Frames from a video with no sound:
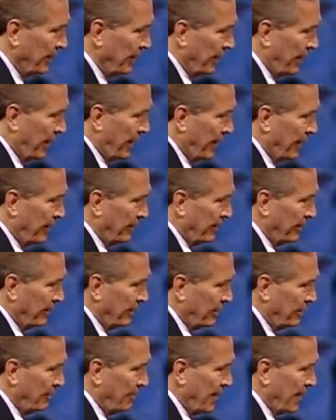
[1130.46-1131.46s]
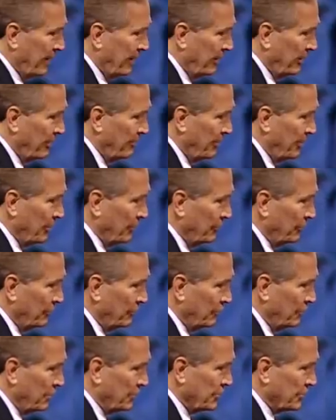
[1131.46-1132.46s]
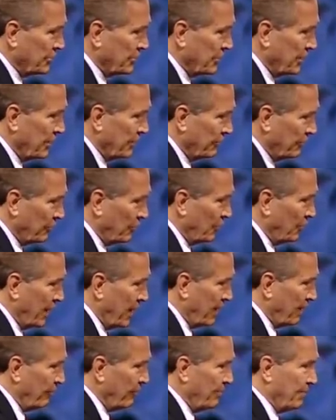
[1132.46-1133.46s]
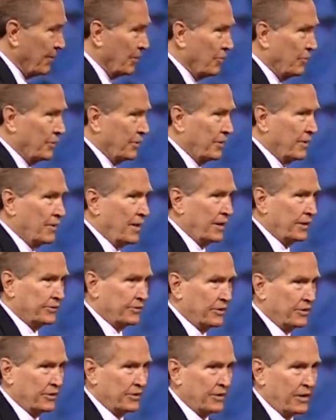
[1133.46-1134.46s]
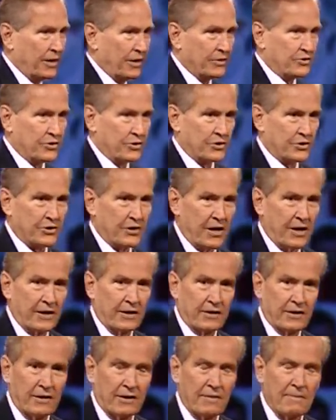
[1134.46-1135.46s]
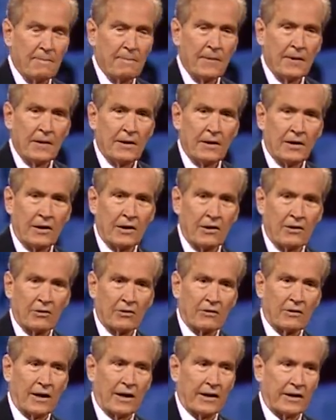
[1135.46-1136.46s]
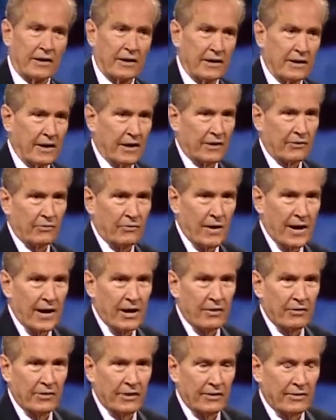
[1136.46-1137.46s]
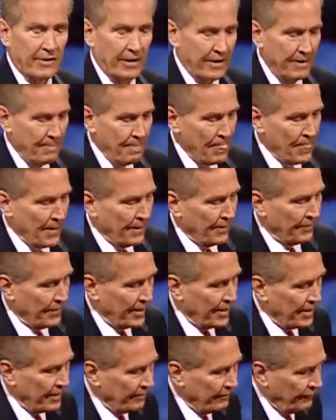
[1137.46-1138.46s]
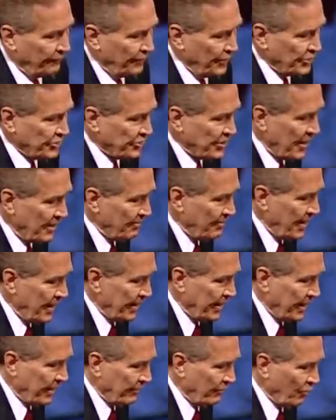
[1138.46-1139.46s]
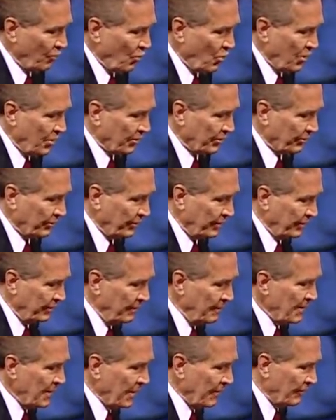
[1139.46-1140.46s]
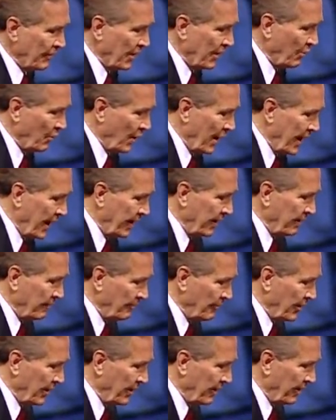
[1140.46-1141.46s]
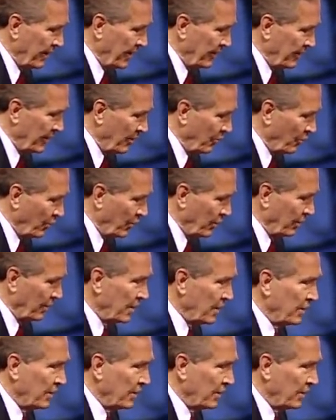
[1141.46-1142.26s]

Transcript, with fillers: And uh, the man in the boat was uh, thrown out of the boat and knocked unconscious. And uh, it looked like he had drowned. And they, they had fished that man out of the water. And they had him there, and they were